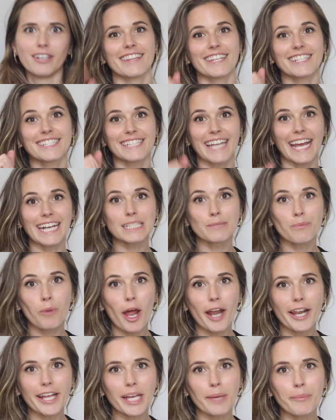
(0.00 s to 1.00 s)
This next
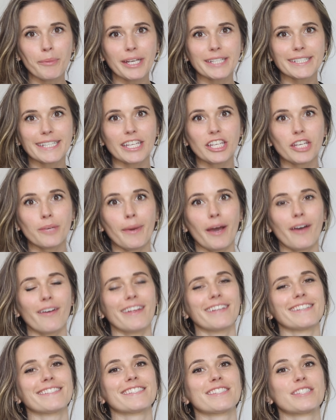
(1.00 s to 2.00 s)
product I'm going to tell you about is